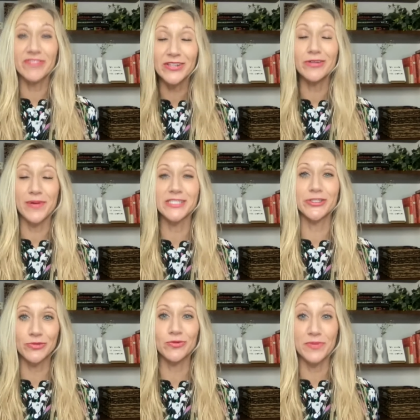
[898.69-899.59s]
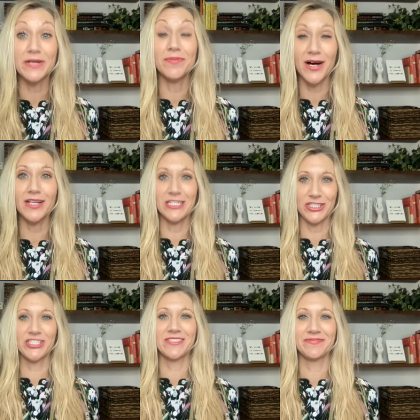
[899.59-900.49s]
filibuster will be
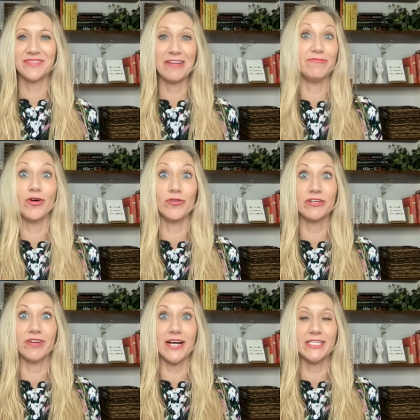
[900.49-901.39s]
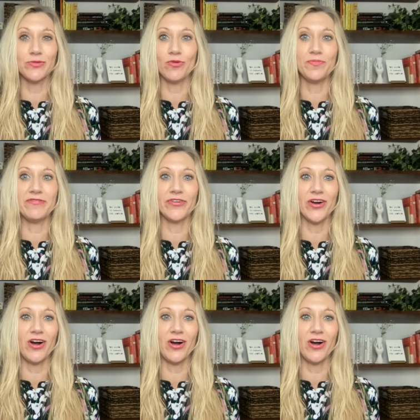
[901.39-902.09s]
abolished and voting rights will be for